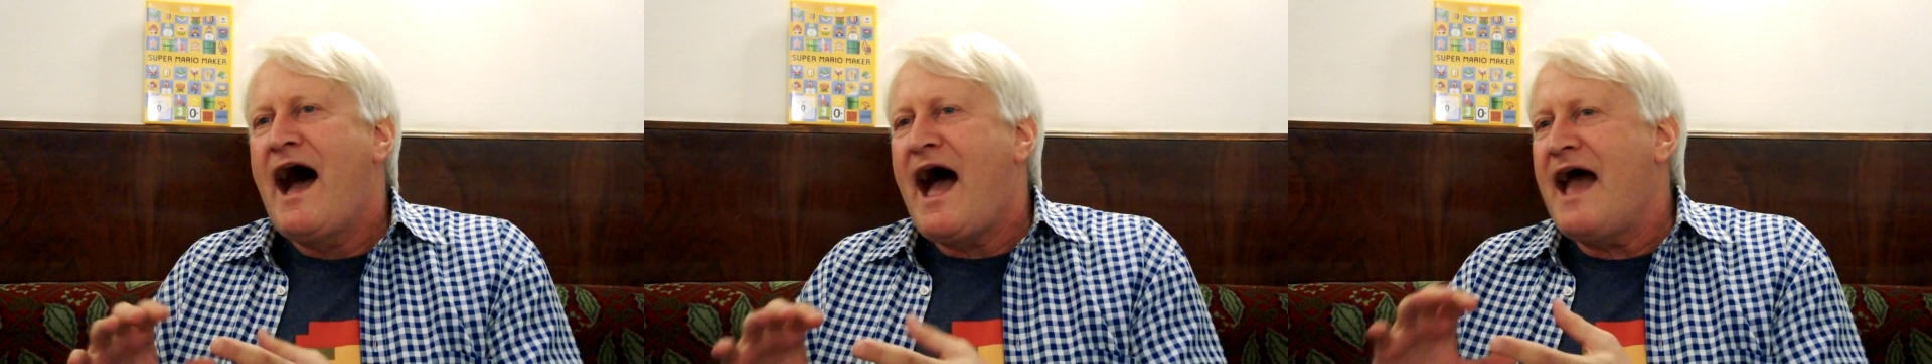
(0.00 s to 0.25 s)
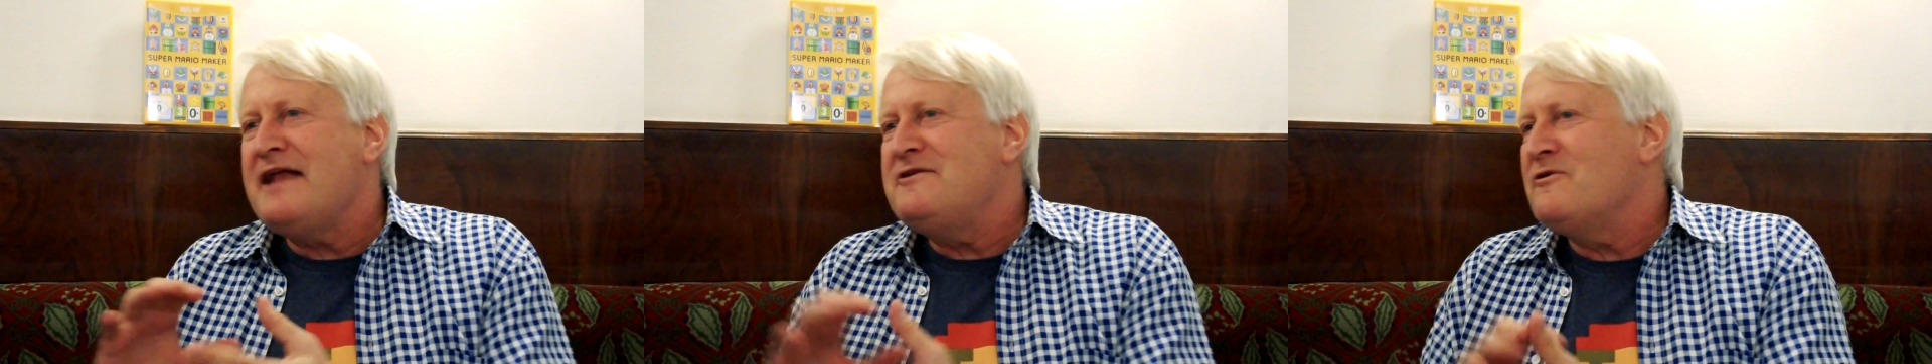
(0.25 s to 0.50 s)

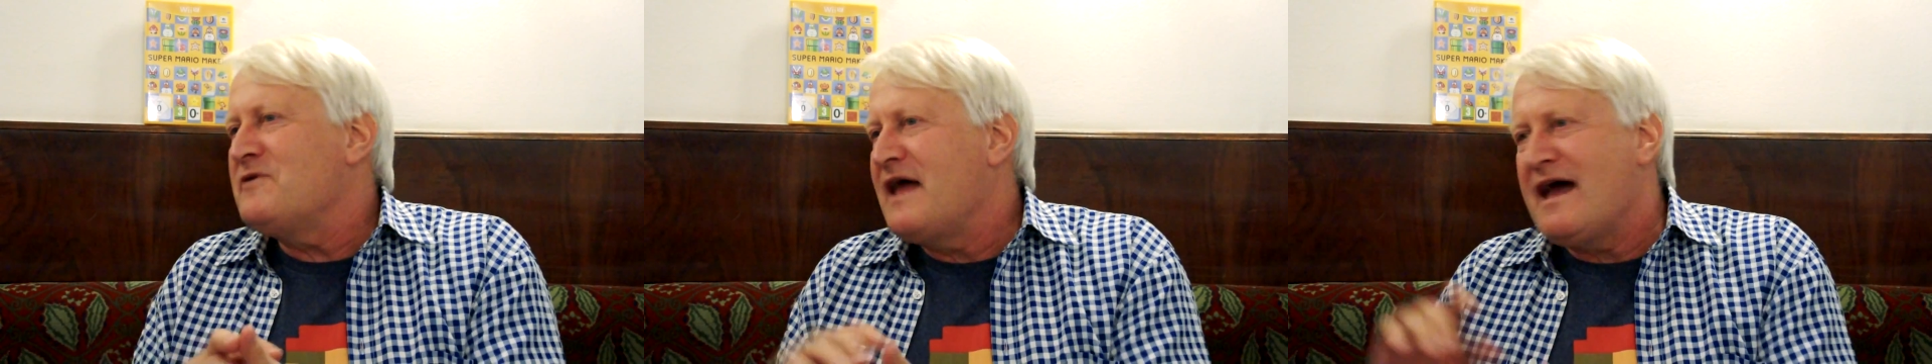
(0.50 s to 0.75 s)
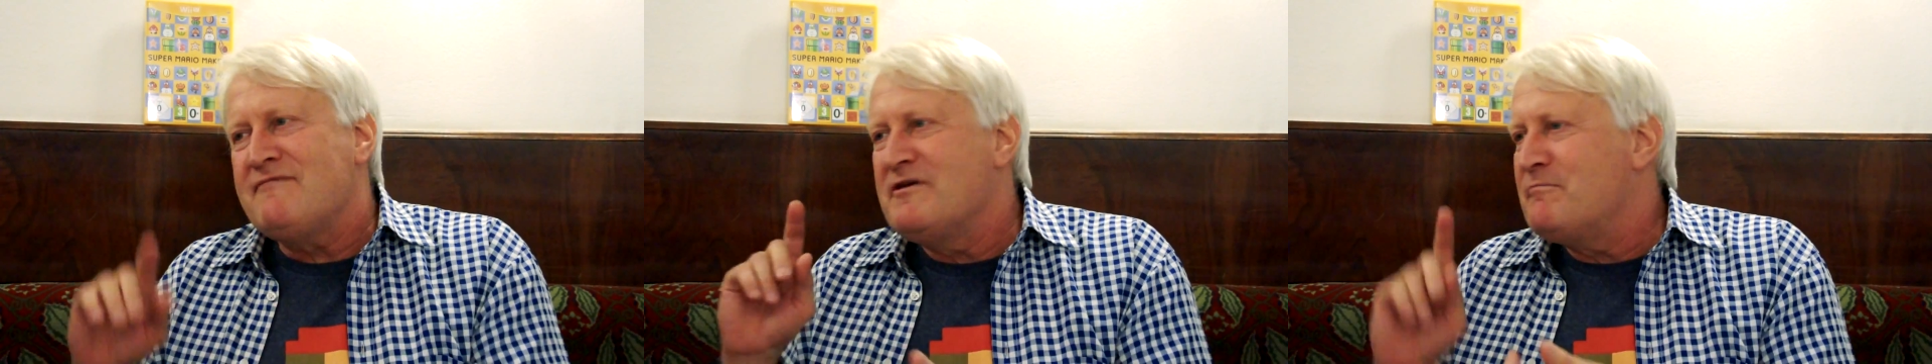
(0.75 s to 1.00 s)
I don't
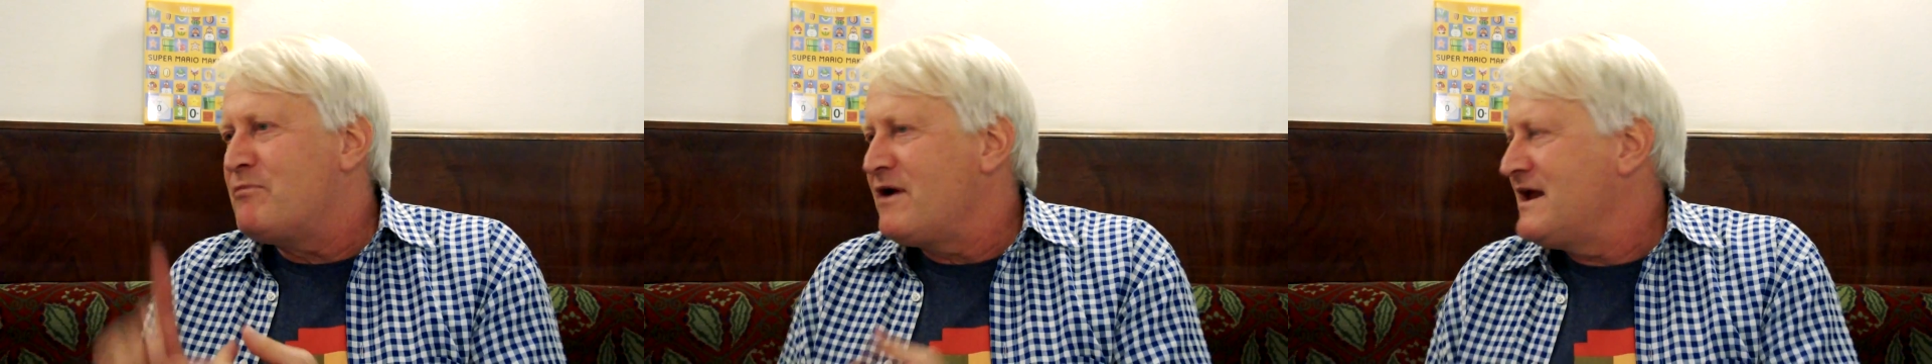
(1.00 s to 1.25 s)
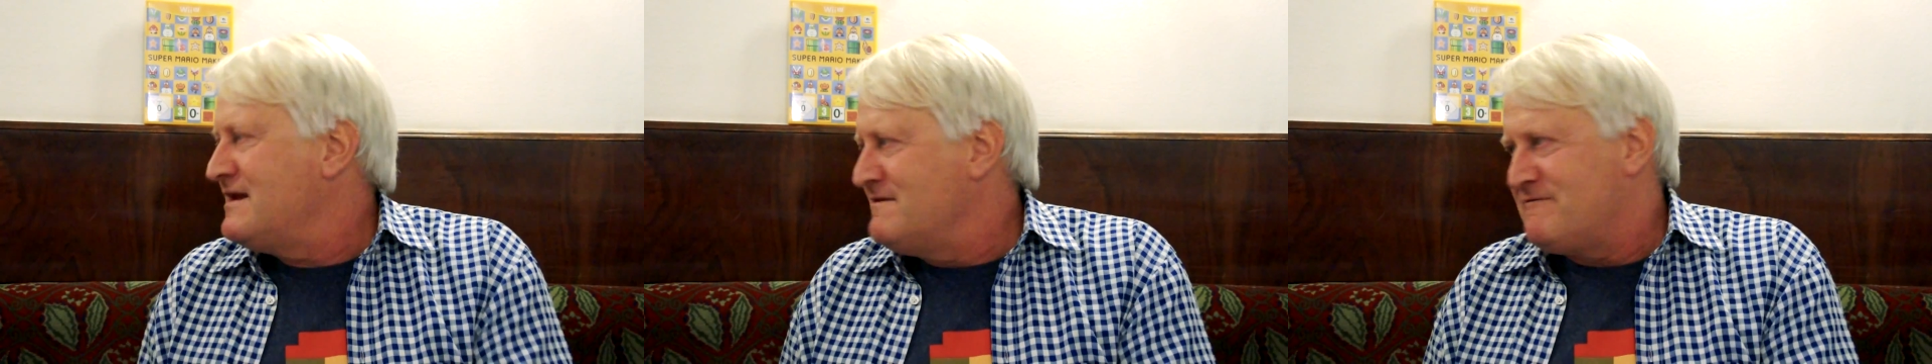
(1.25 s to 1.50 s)
have the
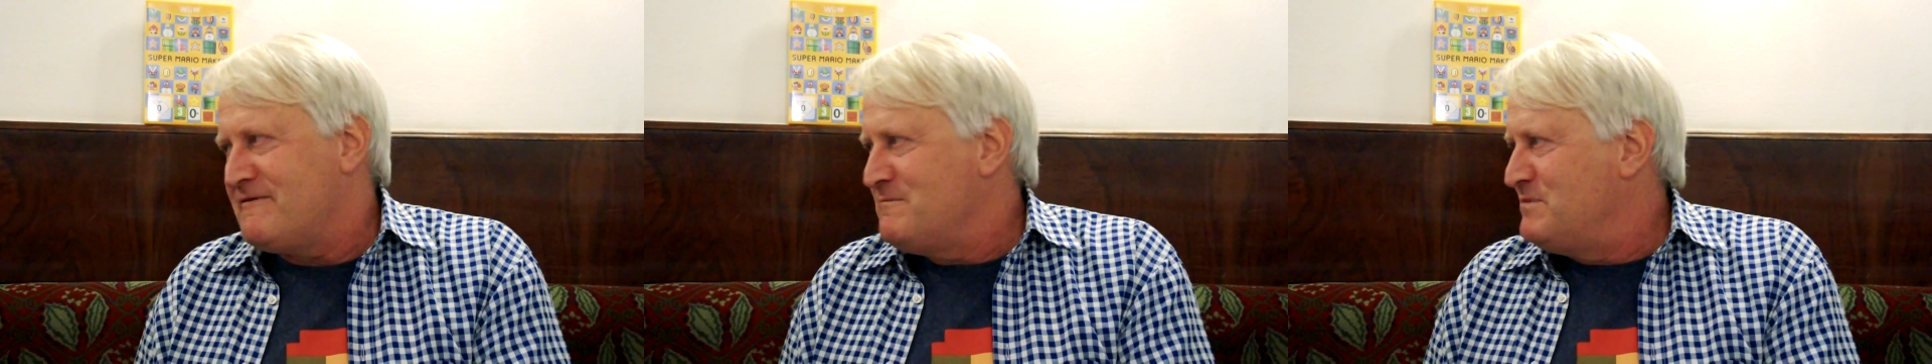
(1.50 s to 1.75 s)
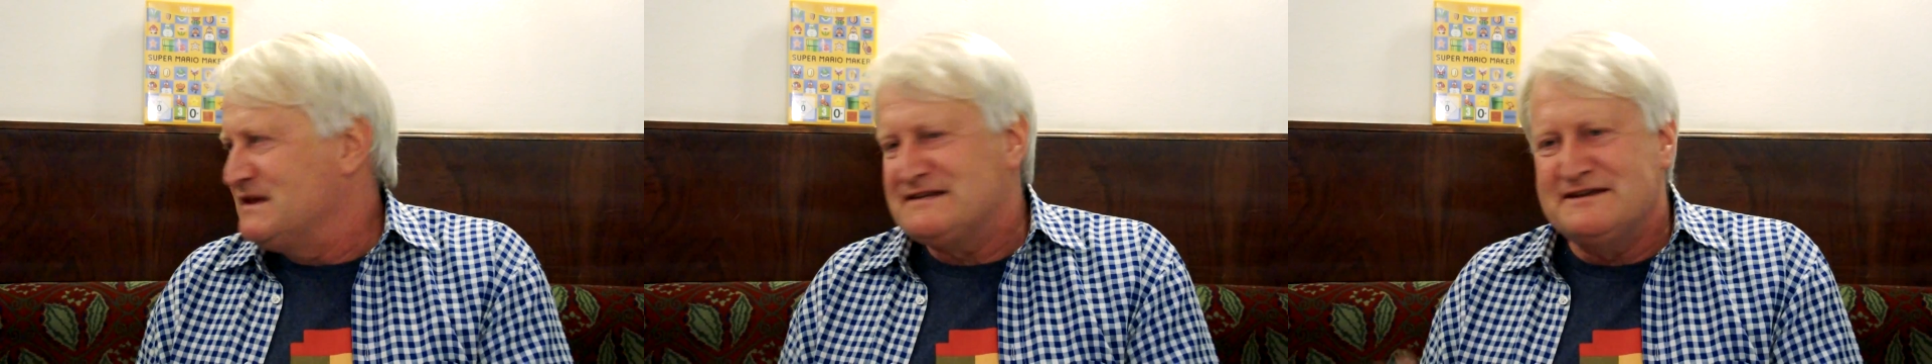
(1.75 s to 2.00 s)
brain for
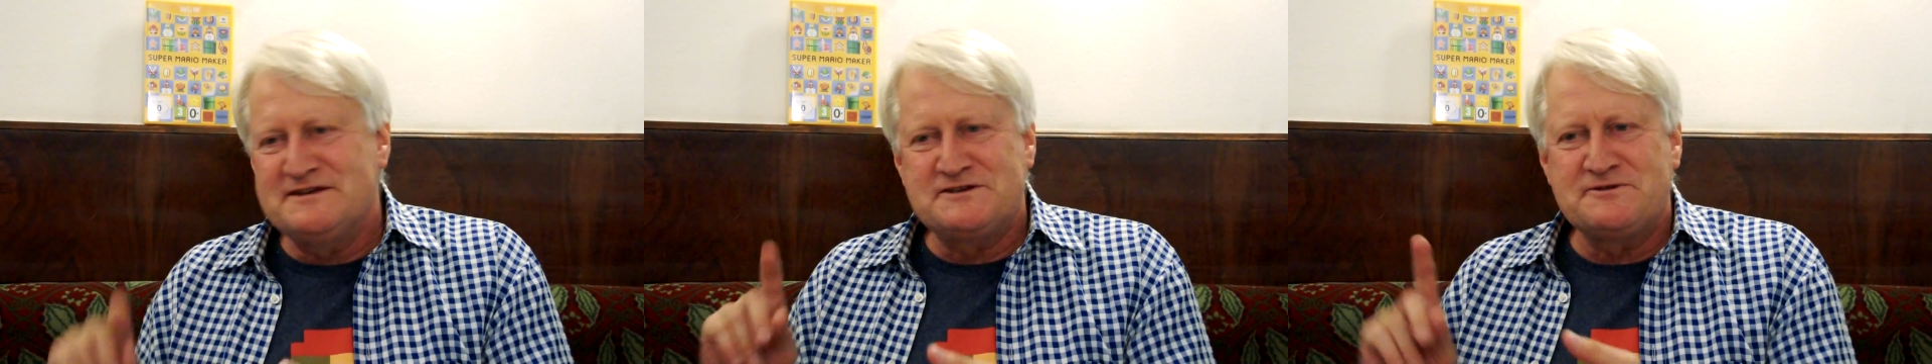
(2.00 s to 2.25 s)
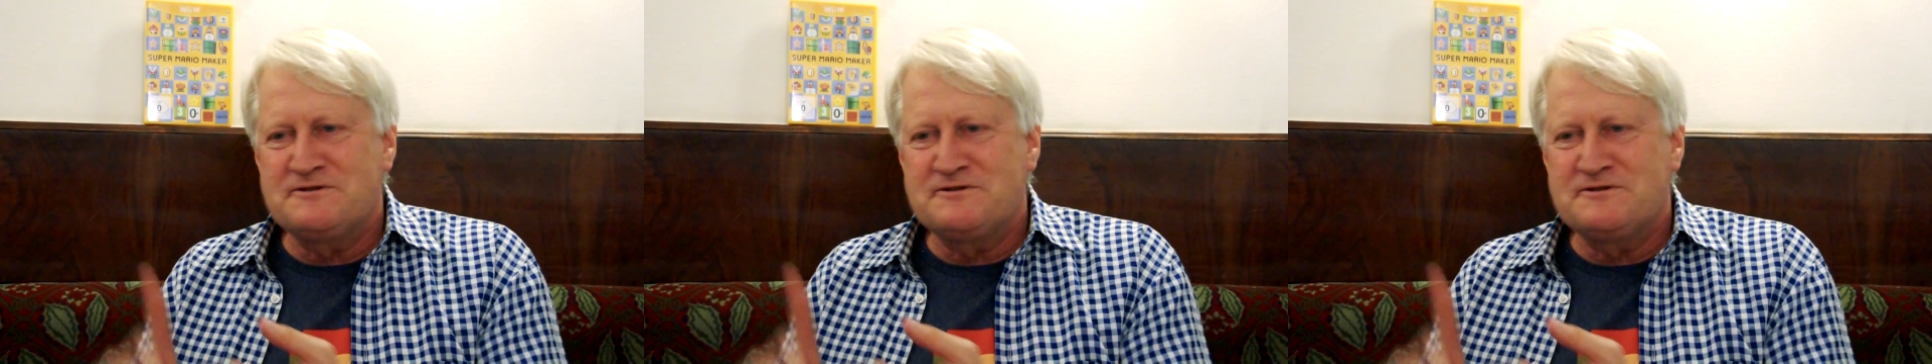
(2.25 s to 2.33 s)
business